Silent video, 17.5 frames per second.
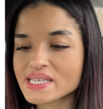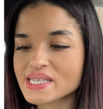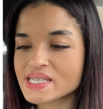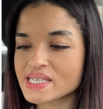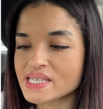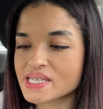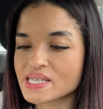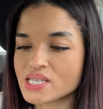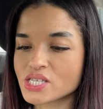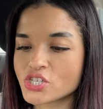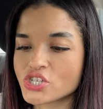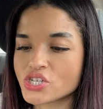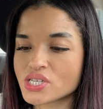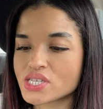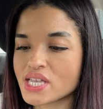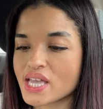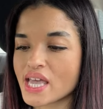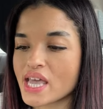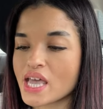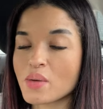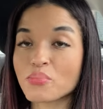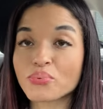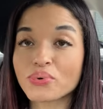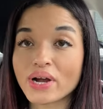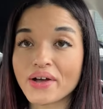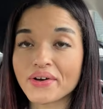So this is just a
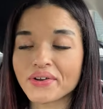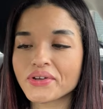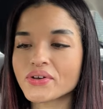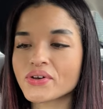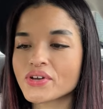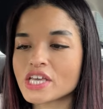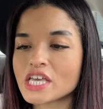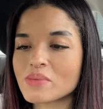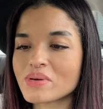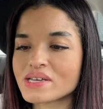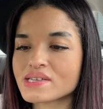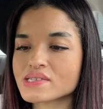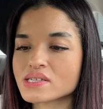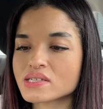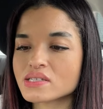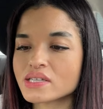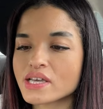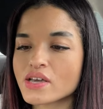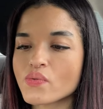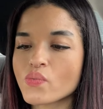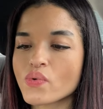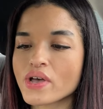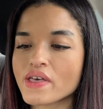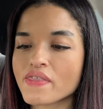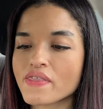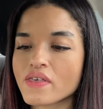brownie cookie, basically,
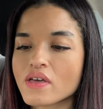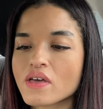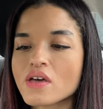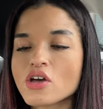with